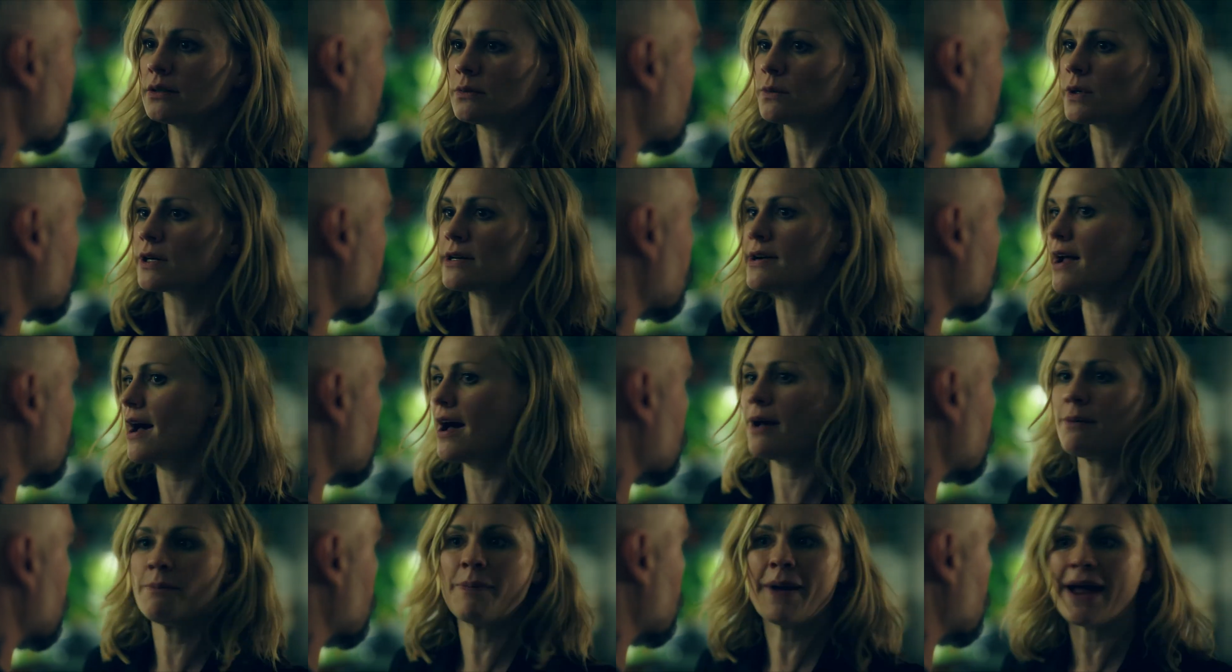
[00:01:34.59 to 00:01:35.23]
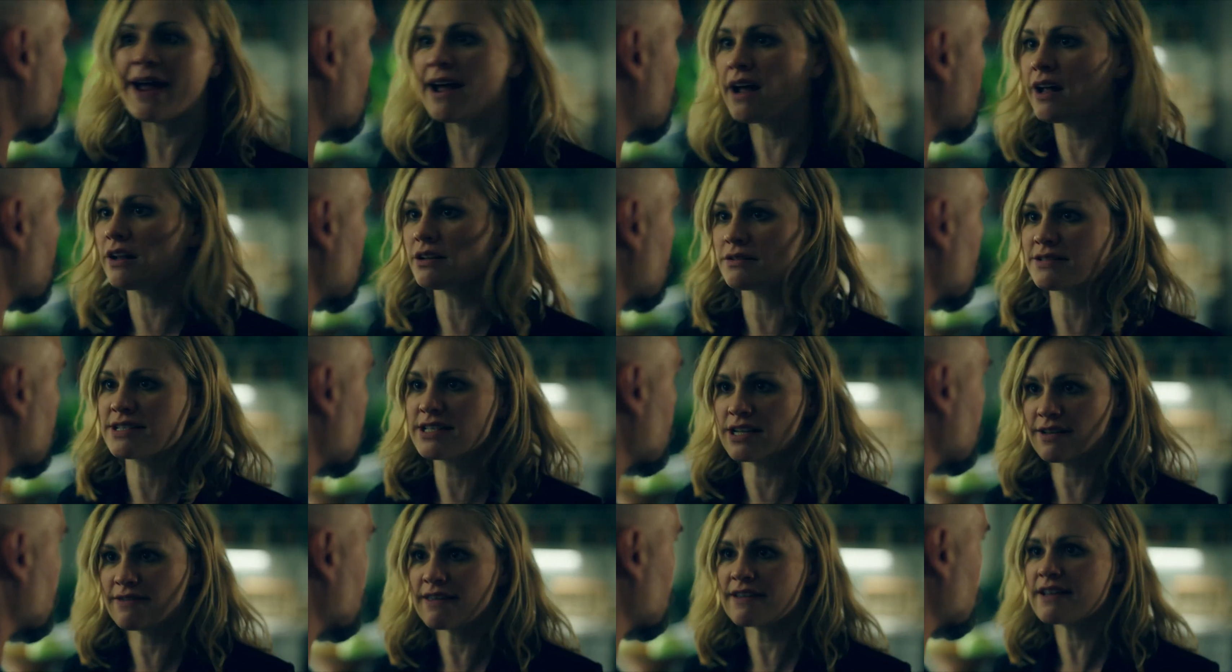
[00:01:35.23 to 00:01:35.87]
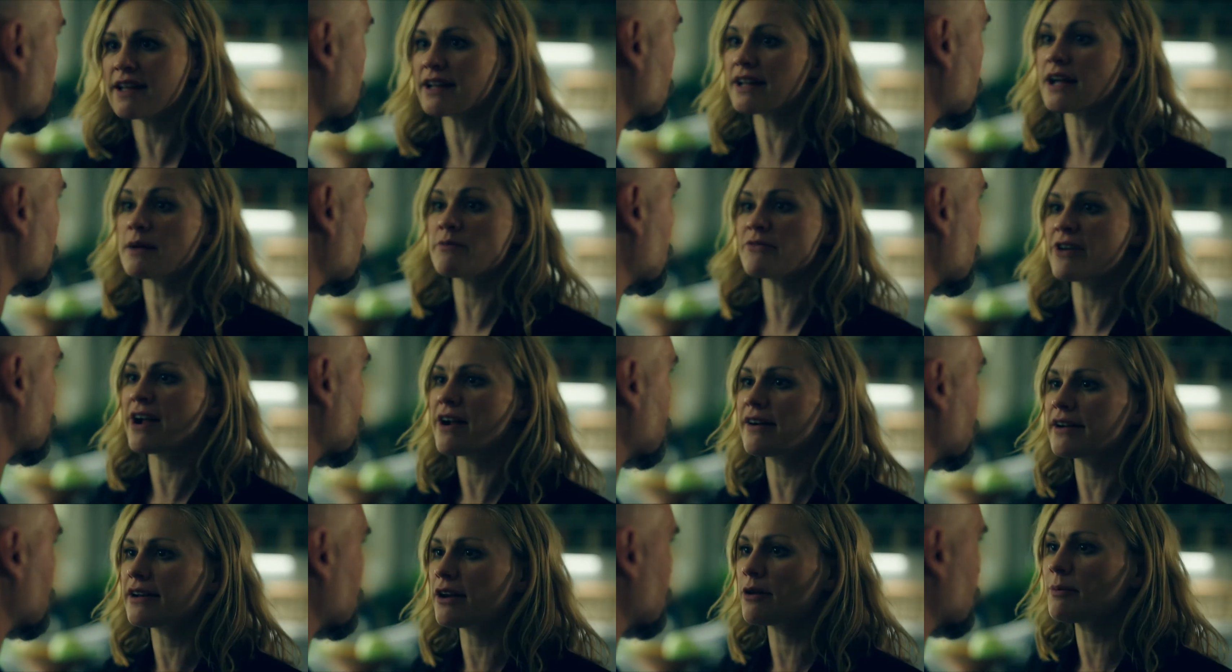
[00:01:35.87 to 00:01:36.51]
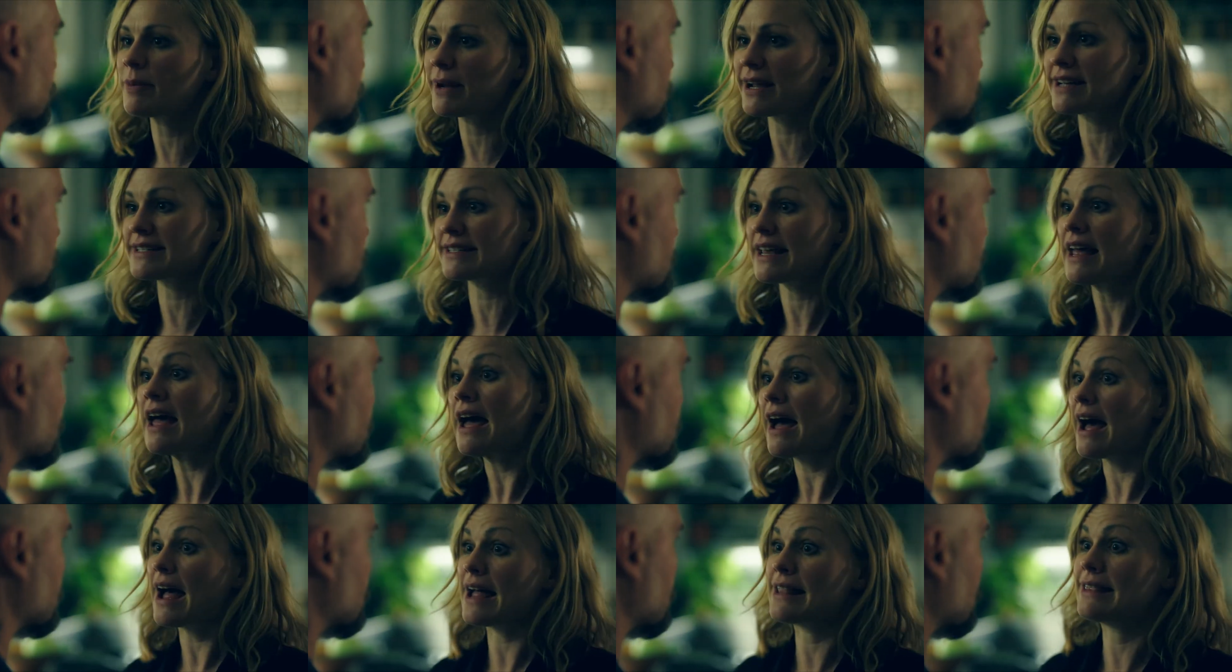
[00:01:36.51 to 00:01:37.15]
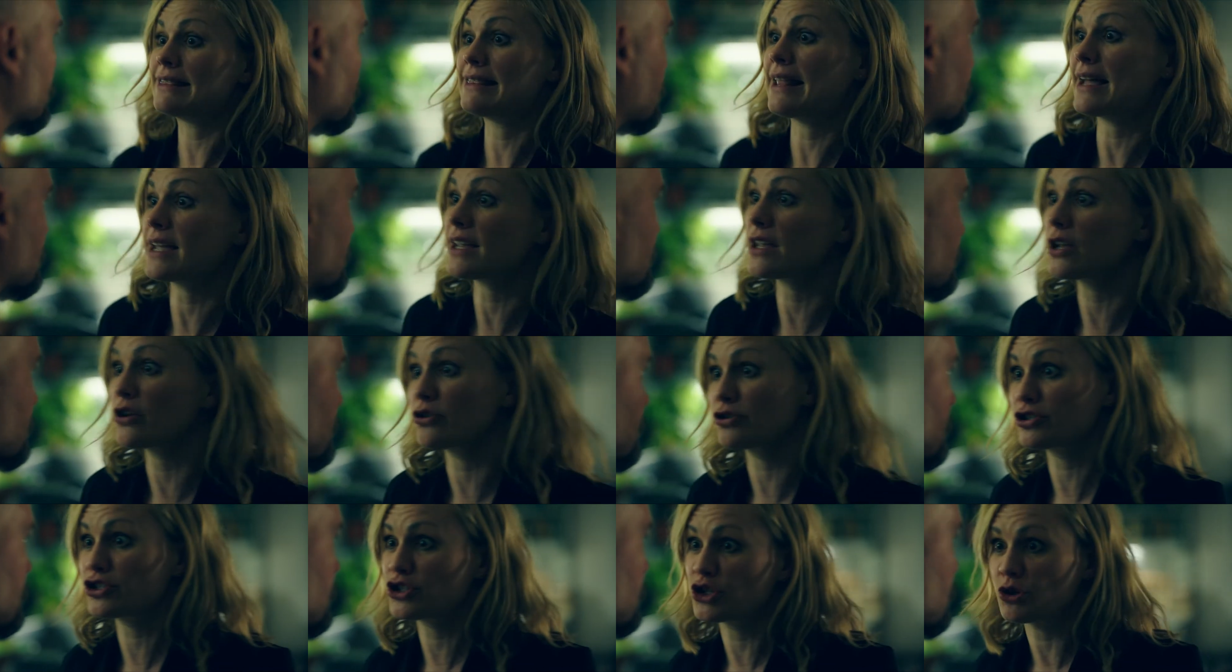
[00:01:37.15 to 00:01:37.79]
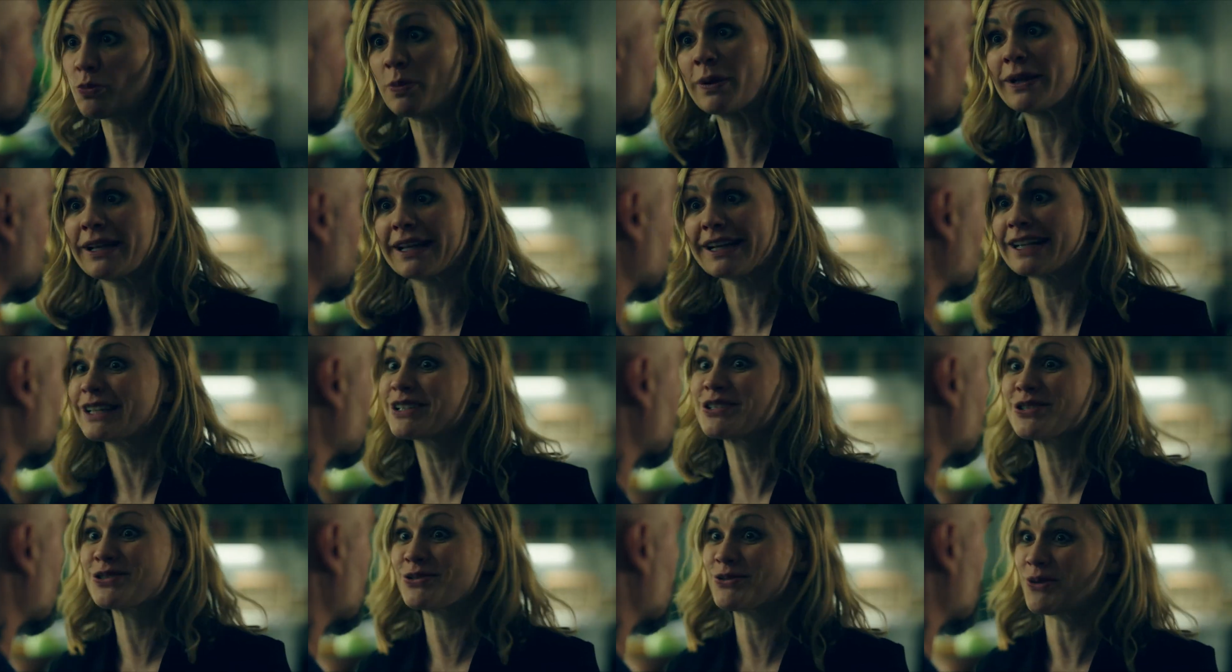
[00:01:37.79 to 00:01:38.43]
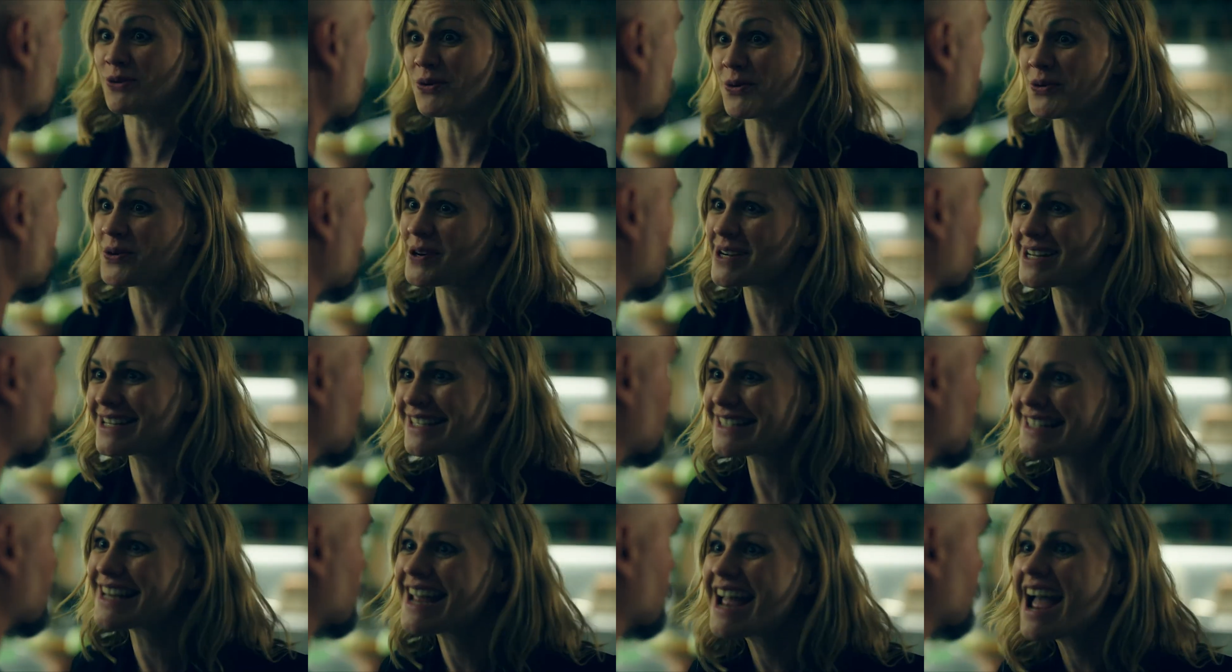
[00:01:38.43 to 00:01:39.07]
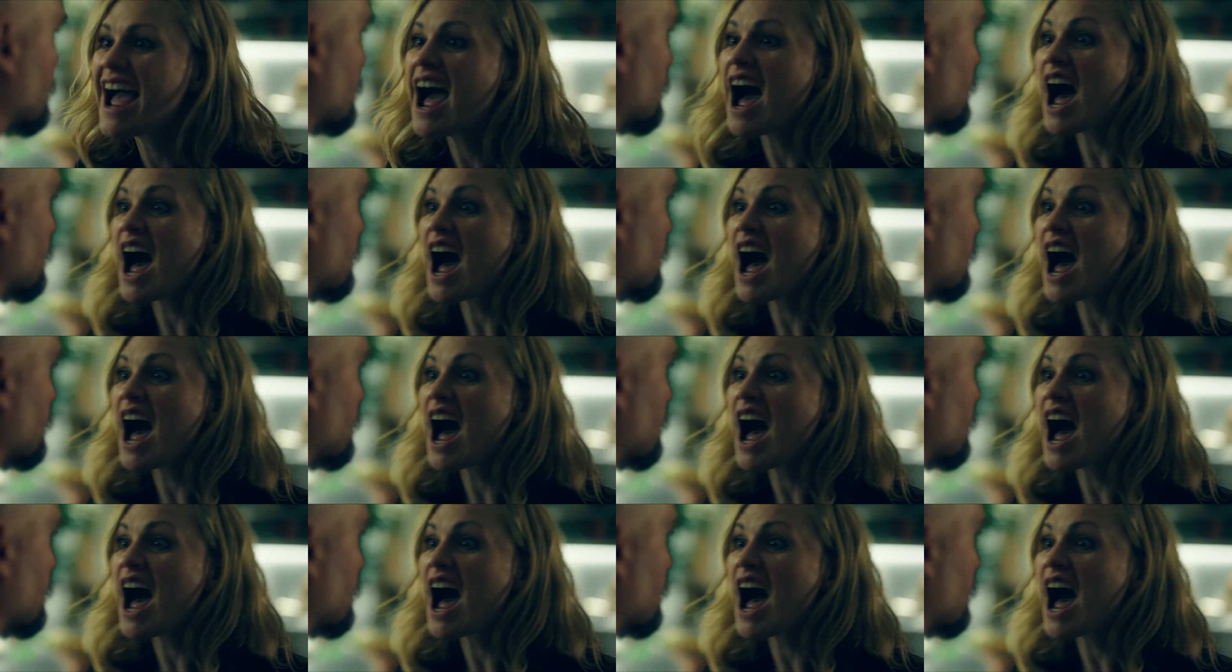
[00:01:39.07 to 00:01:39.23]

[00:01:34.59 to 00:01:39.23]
We're not pals. Do you think I come around here because I like your stupid little stories?